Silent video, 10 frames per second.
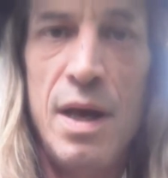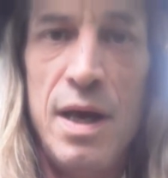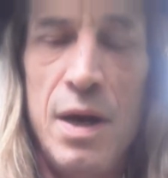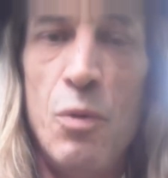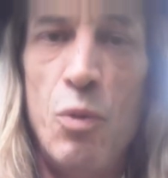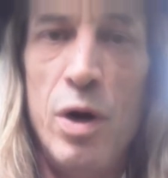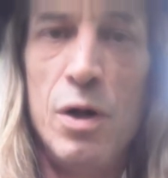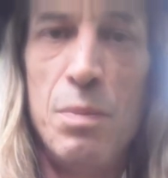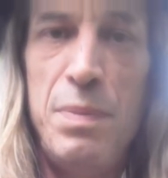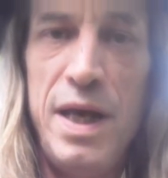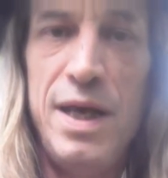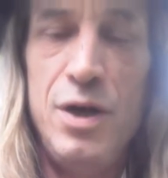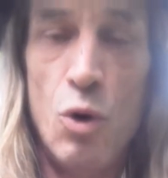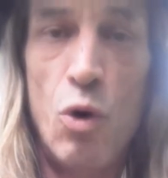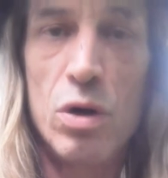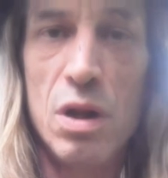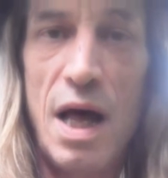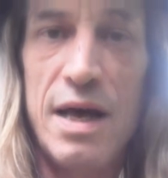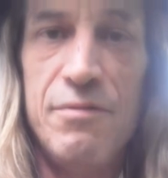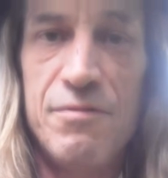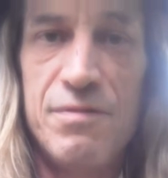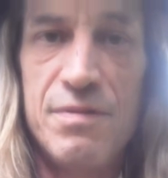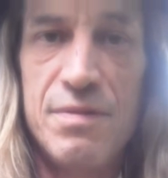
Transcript: It will be your life.